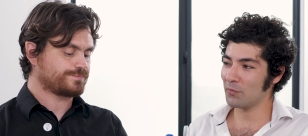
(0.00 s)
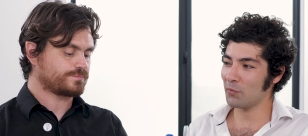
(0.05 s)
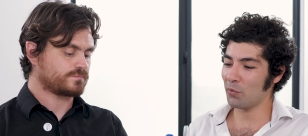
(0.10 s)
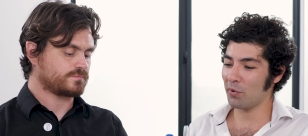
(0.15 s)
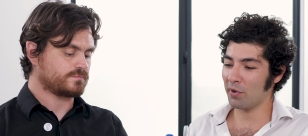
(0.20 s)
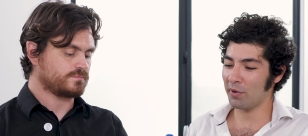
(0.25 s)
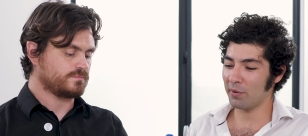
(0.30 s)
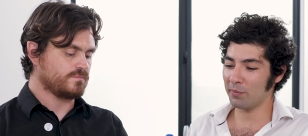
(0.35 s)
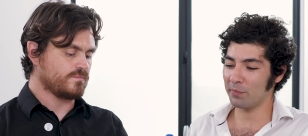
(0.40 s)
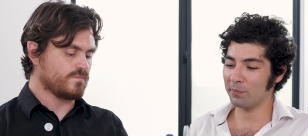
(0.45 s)

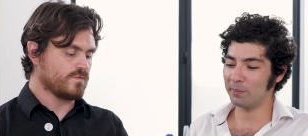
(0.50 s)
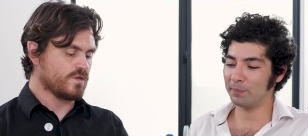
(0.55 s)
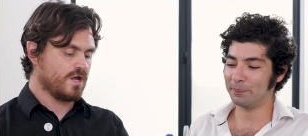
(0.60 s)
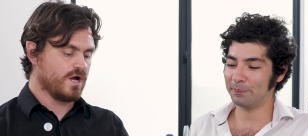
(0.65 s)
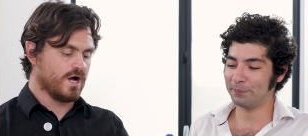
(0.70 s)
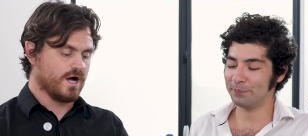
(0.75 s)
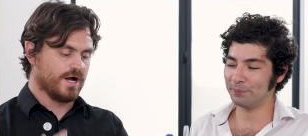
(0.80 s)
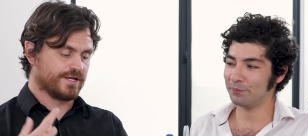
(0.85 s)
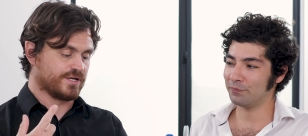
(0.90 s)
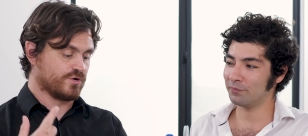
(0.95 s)
Speaker 1: Right.
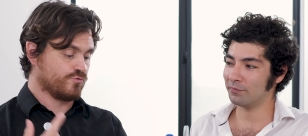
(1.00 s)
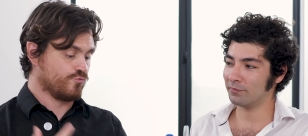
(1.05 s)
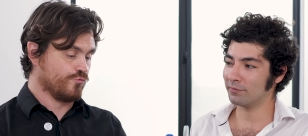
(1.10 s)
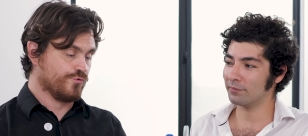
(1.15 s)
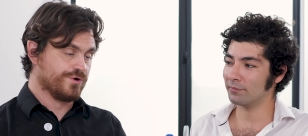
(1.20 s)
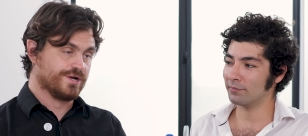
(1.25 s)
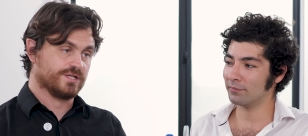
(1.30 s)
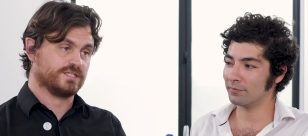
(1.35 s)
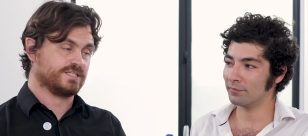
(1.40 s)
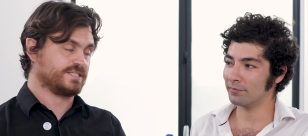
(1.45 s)
Uh, I can
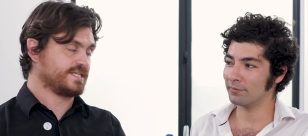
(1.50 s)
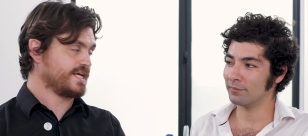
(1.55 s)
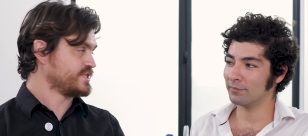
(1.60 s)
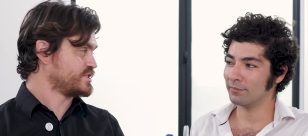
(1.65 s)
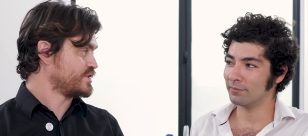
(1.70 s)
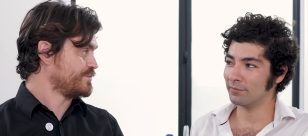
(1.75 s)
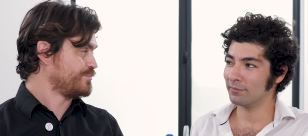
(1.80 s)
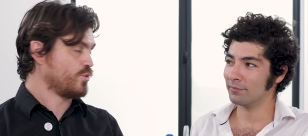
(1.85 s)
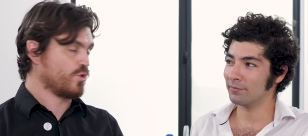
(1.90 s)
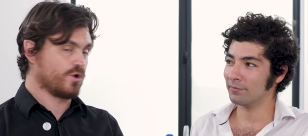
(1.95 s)
really taste
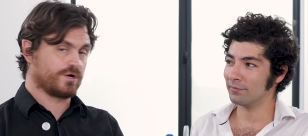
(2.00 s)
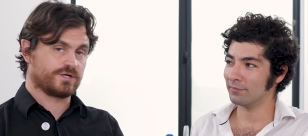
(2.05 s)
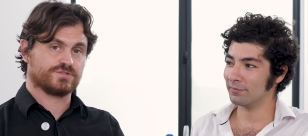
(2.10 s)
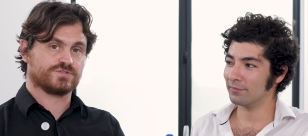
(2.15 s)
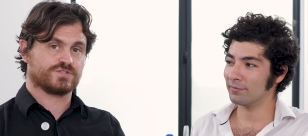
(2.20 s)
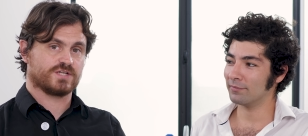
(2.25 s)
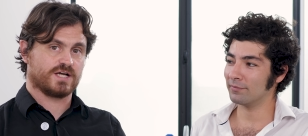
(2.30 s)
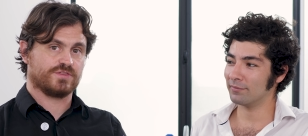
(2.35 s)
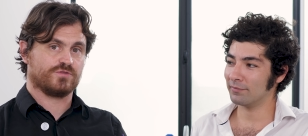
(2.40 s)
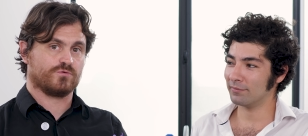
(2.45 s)
the pork
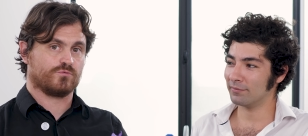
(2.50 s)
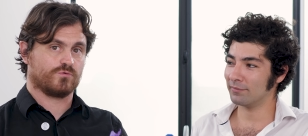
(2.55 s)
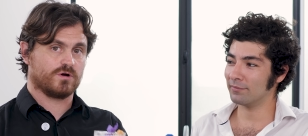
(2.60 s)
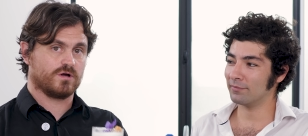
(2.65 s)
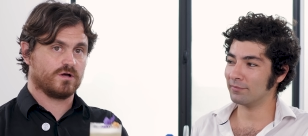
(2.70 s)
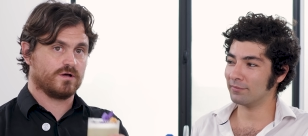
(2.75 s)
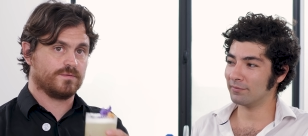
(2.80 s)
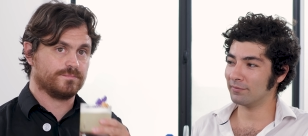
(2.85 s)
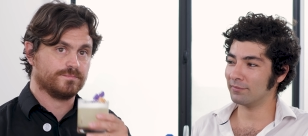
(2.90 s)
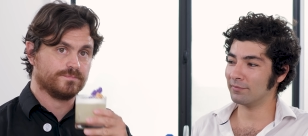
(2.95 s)
inside the
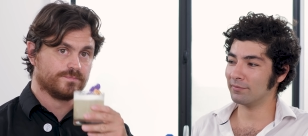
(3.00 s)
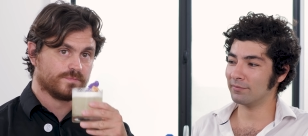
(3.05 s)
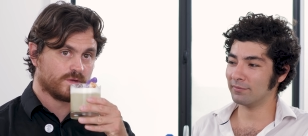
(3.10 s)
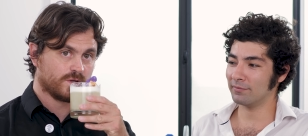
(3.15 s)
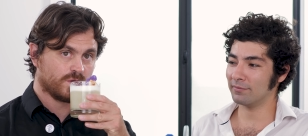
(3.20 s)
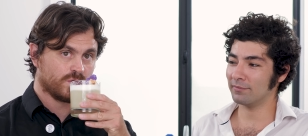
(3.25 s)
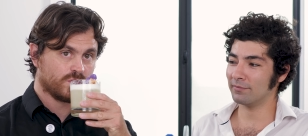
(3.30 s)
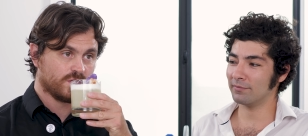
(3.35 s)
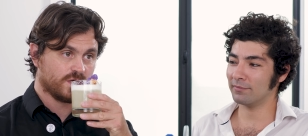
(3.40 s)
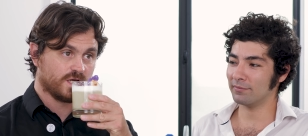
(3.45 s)
rum.
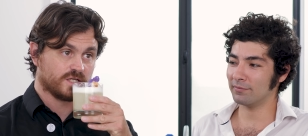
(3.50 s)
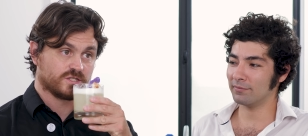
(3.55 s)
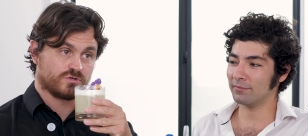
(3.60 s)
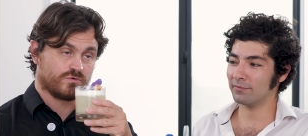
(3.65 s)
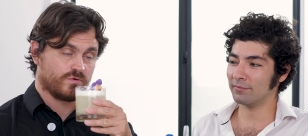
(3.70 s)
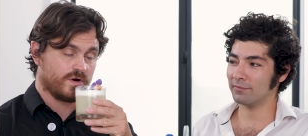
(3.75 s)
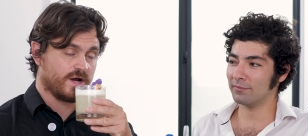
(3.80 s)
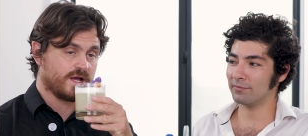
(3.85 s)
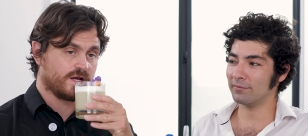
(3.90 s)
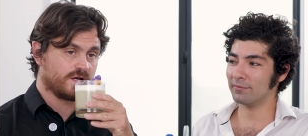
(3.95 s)
It's
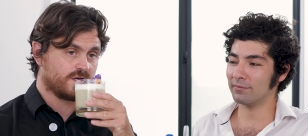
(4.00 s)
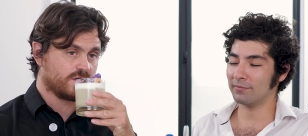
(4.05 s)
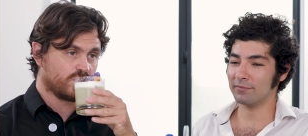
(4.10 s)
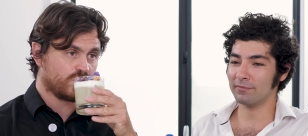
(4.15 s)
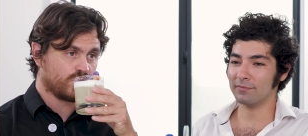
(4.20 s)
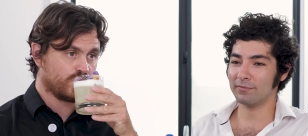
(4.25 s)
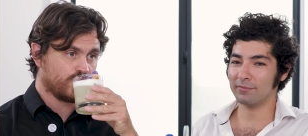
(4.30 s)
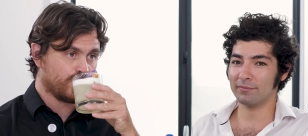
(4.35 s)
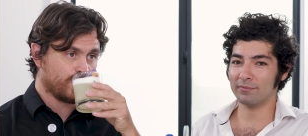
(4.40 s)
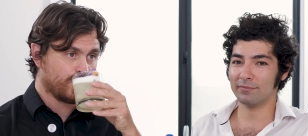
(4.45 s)
great.
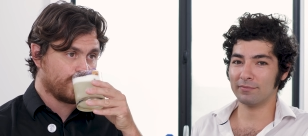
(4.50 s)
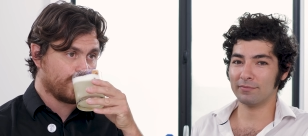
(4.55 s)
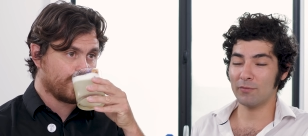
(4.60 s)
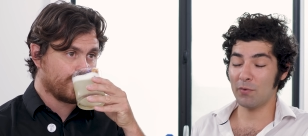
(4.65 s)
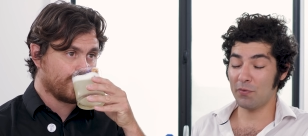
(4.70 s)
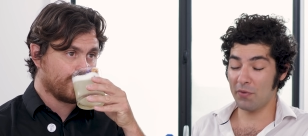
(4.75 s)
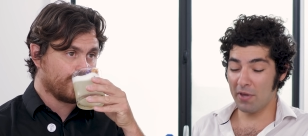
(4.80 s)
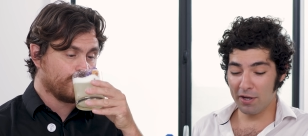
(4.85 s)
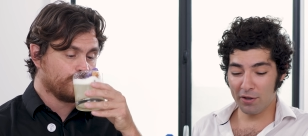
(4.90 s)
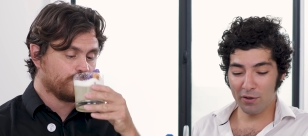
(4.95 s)

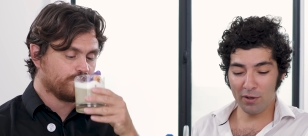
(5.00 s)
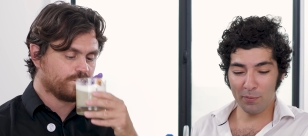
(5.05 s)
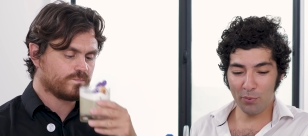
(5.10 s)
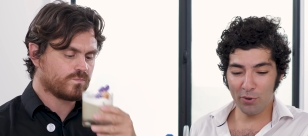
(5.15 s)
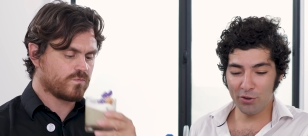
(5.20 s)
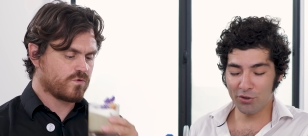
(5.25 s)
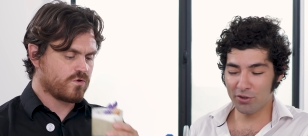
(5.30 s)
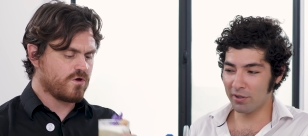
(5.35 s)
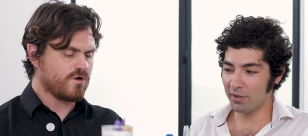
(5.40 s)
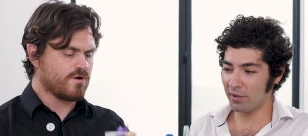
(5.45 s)
thank you.
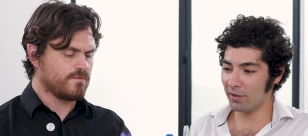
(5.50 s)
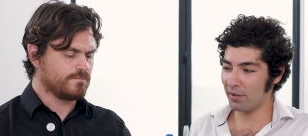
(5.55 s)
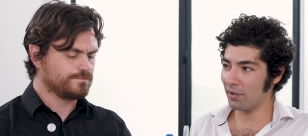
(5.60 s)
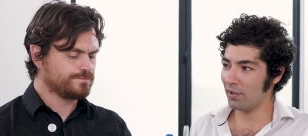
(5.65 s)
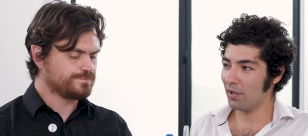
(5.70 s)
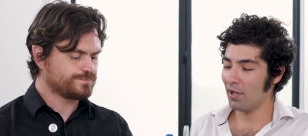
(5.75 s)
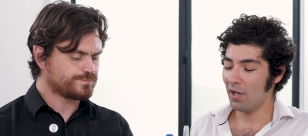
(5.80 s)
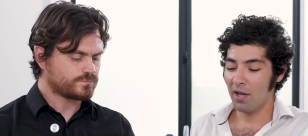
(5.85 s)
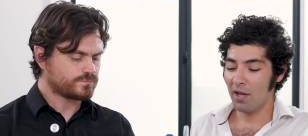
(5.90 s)
Appreciate yeah. it.